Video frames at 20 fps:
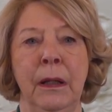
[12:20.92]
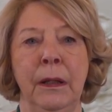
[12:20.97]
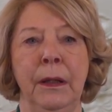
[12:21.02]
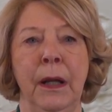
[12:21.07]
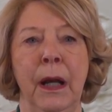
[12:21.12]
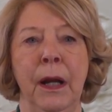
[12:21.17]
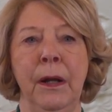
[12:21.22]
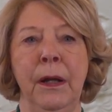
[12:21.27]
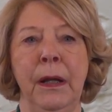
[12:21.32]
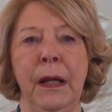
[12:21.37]

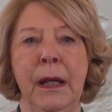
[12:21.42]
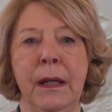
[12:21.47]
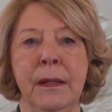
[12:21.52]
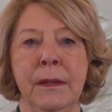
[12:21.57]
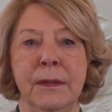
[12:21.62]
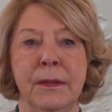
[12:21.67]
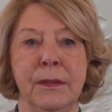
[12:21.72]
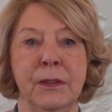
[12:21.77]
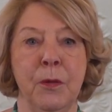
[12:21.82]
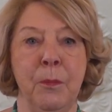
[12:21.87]
there
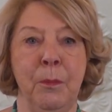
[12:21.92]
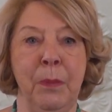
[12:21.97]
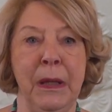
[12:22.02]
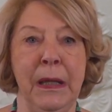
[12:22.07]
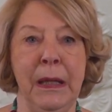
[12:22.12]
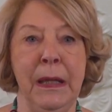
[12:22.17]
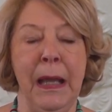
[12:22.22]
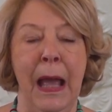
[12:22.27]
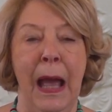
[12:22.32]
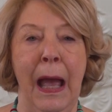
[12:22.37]
needs to
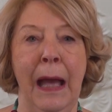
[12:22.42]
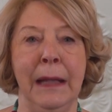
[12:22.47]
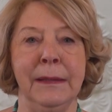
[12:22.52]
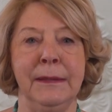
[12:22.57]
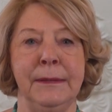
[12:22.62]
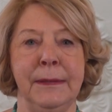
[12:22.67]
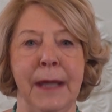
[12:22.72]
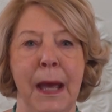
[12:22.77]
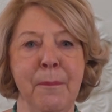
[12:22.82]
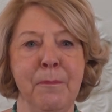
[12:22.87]
be a
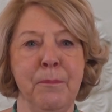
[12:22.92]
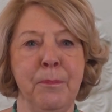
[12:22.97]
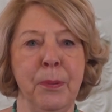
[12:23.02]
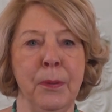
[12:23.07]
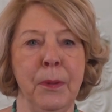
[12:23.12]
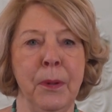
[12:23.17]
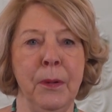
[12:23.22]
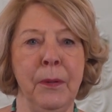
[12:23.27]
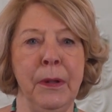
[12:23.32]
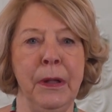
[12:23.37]

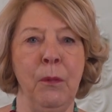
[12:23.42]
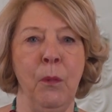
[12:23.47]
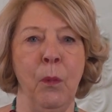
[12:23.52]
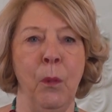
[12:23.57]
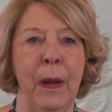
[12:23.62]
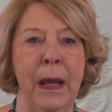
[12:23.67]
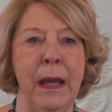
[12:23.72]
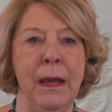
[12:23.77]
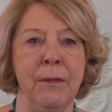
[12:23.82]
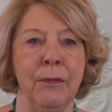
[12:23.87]
temporary
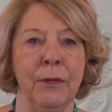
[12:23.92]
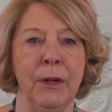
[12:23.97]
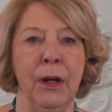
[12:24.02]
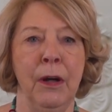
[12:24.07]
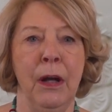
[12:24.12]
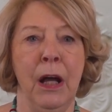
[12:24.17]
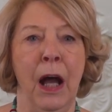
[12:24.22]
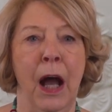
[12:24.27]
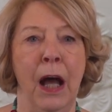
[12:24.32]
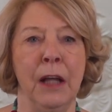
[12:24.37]

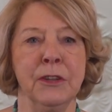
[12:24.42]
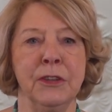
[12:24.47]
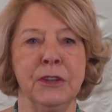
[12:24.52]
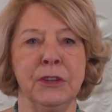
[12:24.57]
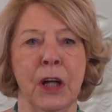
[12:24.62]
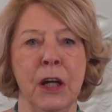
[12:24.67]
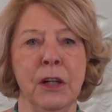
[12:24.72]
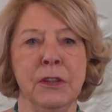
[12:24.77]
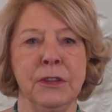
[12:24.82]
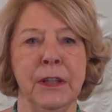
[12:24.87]
waiver on
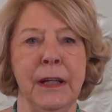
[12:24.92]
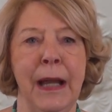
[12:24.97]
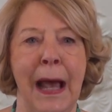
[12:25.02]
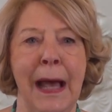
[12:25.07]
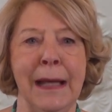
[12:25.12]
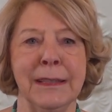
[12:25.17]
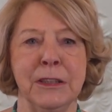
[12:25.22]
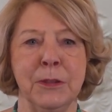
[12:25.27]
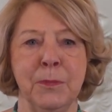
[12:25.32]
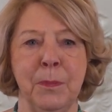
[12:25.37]
certain
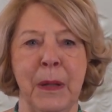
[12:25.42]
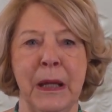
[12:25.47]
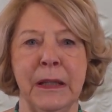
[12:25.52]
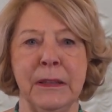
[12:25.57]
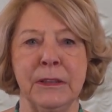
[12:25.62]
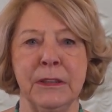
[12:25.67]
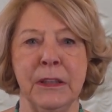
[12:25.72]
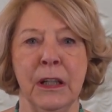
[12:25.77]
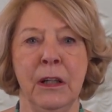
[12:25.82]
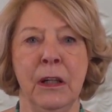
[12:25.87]

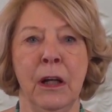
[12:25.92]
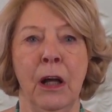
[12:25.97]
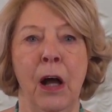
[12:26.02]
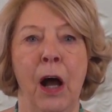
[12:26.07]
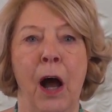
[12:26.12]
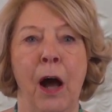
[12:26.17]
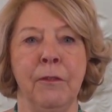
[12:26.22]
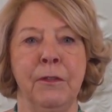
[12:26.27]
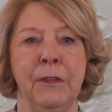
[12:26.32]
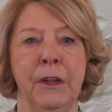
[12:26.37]
aspects
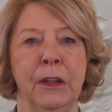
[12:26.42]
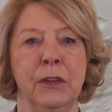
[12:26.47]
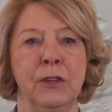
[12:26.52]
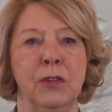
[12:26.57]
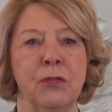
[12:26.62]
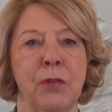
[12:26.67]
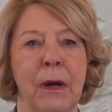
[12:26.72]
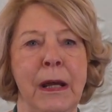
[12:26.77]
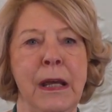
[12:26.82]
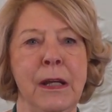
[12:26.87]
of the
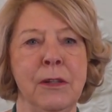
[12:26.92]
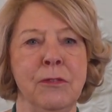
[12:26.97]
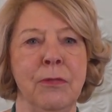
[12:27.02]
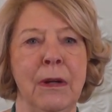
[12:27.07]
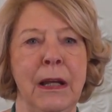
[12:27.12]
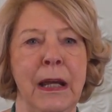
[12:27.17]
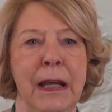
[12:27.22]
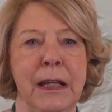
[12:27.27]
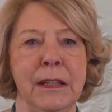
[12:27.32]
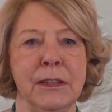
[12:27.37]

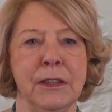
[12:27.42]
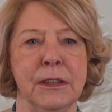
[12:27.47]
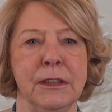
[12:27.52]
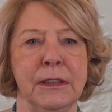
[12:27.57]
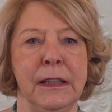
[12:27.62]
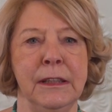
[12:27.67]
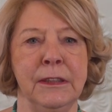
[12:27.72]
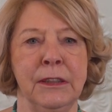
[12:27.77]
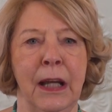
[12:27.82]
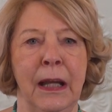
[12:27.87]

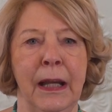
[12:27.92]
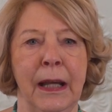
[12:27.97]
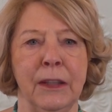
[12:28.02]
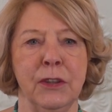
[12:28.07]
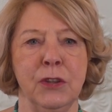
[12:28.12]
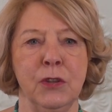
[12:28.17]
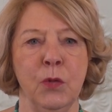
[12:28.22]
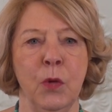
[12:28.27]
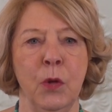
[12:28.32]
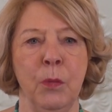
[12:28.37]
trade-related
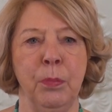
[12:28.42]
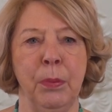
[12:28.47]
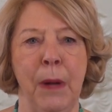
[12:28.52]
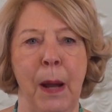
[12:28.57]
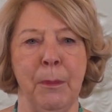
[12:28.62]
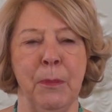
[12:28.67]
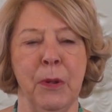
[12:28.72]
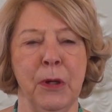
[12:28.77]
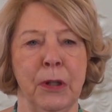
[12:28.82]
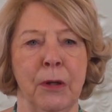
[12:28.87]
intellectual
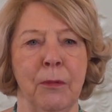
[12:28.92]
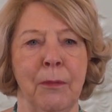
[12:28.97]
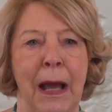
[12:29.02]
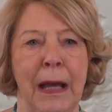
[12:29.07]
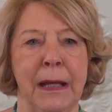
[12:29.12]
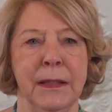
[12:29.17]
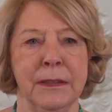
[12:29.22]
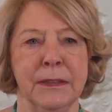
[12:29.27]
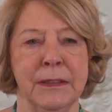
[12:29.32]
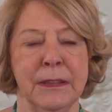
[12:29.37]
property
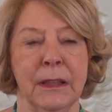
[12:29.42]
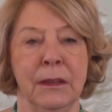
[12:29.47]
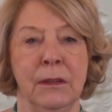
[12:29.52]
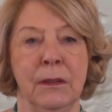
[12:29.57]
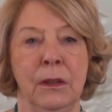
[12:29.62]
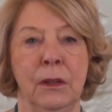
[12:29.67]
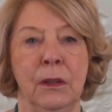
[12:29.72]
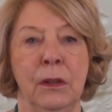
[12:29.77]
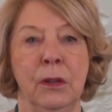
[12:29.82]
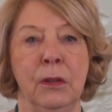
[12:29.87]
rights,
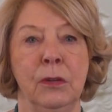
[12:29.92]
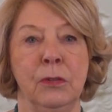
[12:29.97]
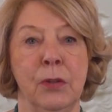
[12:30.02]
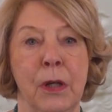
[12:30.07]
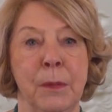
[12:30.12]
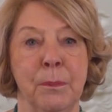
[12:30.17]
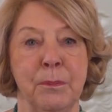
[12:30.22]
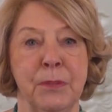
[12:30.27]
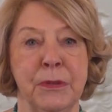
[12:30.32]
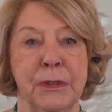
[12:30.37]

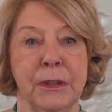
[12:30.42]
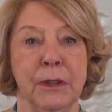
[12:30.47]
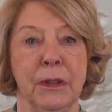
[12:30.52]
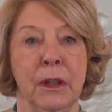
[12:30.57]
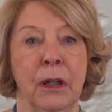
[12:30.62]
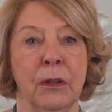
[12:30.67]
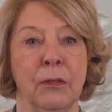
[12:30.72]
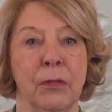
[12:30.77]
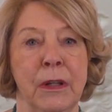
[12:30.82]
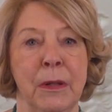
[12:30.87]
TRIPS
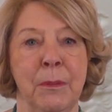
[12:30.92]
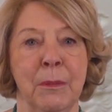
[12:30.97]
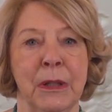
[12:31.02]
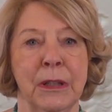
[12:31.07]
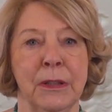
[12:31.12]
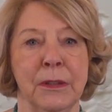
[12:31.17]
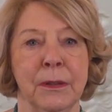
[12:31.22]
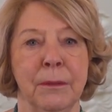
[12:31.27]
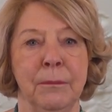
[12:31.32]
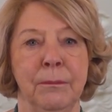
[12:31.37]

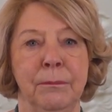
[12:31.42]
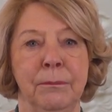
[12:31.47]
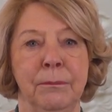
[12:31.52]
agreement.